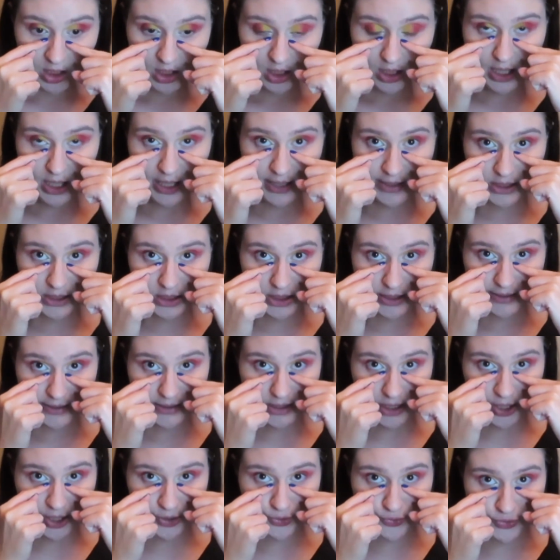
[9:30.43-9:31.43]
kind of
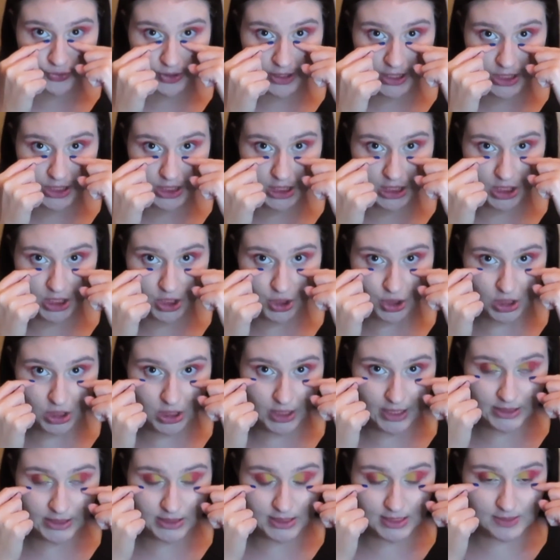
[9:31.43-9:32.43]
like underneath here
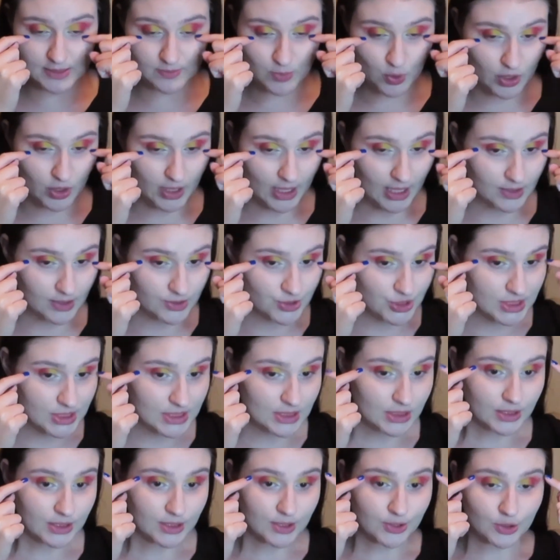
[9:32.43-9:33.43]
and smoke it out just
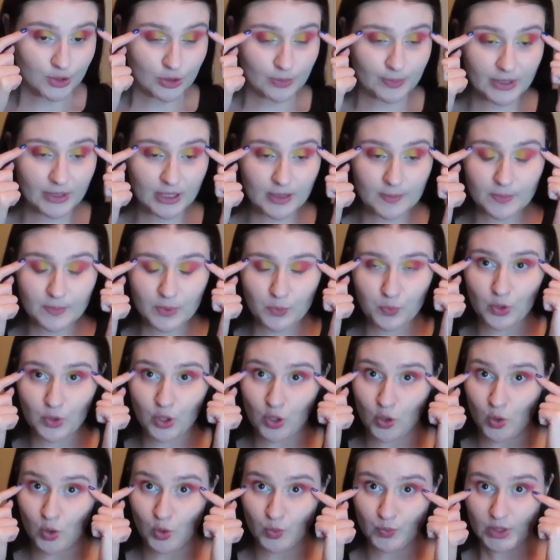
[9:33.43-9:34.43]
a little bit, but
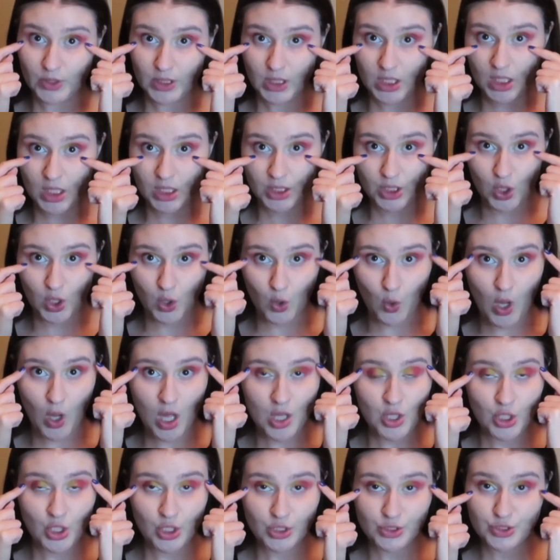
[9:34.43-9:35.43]
we're only gonna go
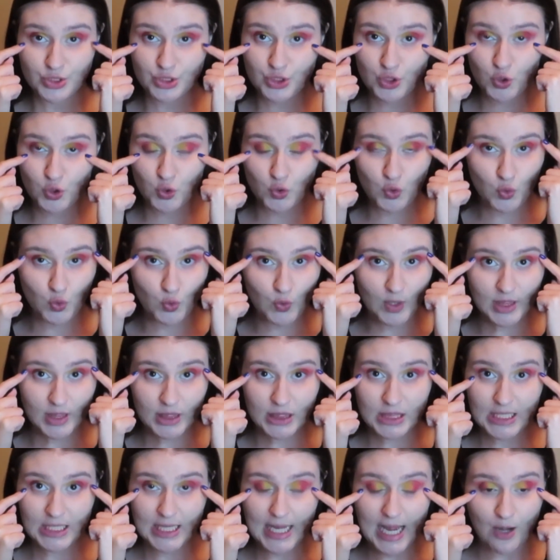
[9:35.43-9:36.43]
to
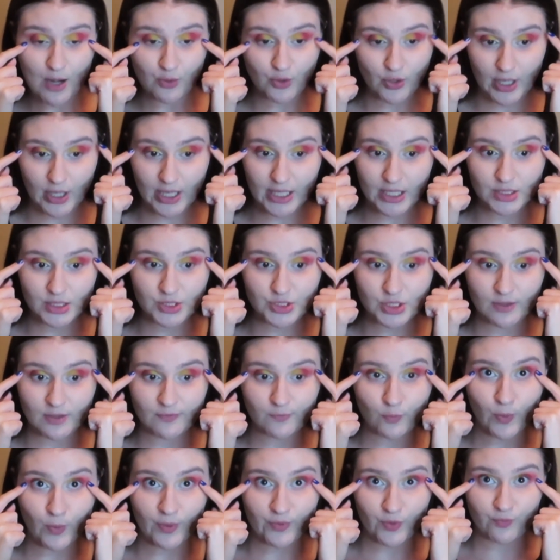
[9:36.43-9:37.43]
the outer edge of
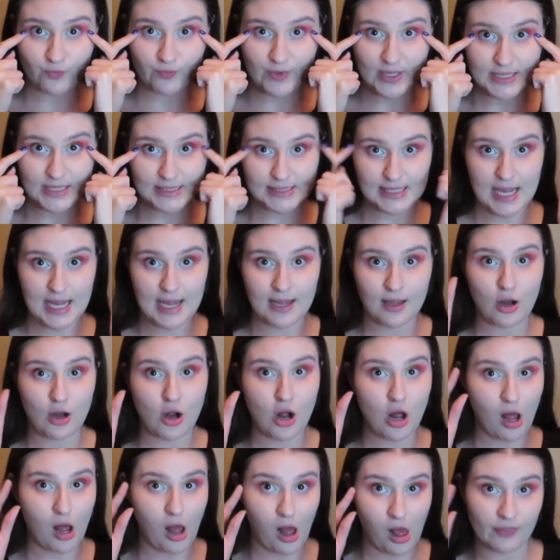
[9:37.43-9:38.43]
where the red's at
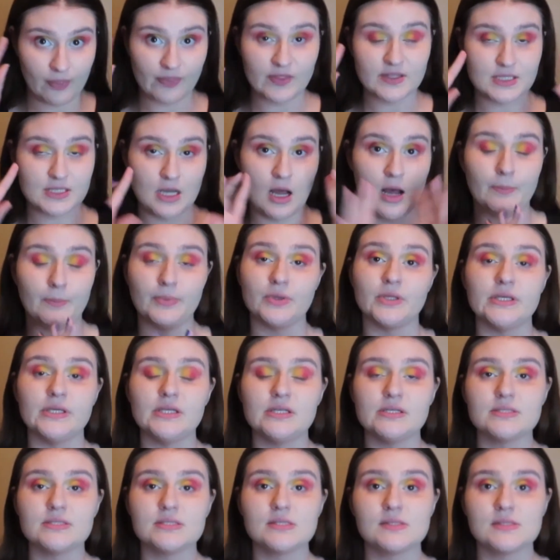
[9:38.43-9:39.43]
on the top
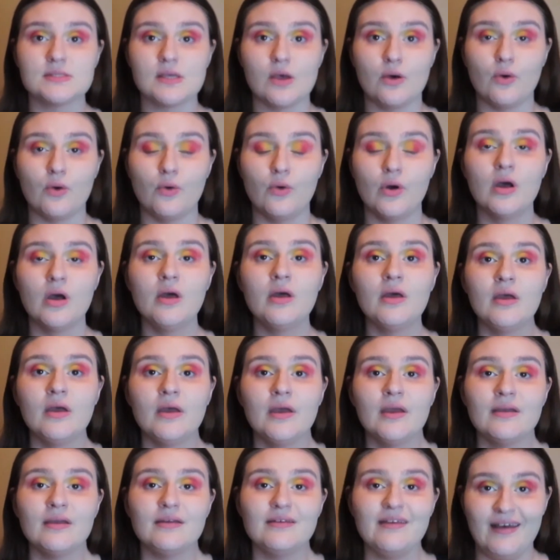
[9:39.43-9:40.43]
lid. So
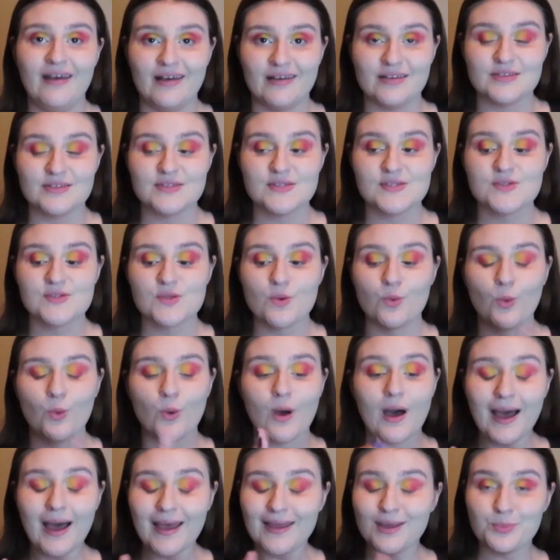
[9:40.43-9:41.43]
yeah,
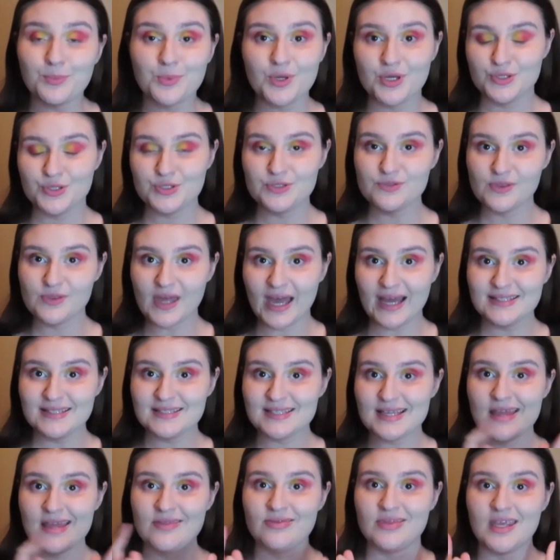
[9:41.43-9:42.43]
so I am gonna do that
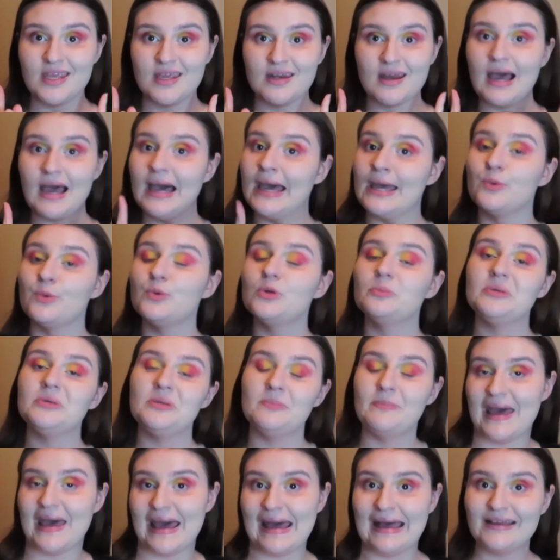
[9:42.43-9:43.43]
and then I will be
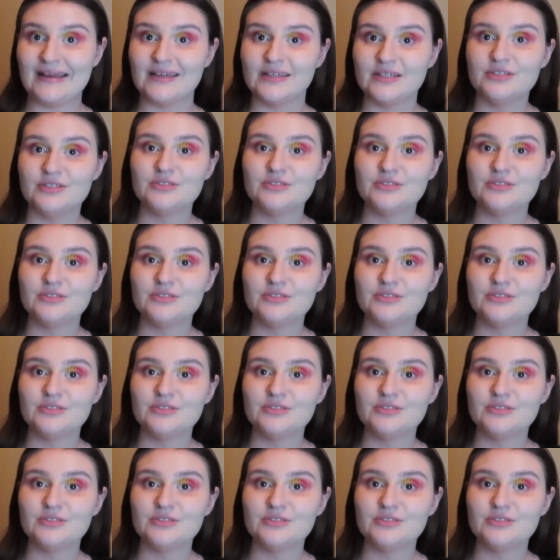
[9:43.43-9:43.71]
back.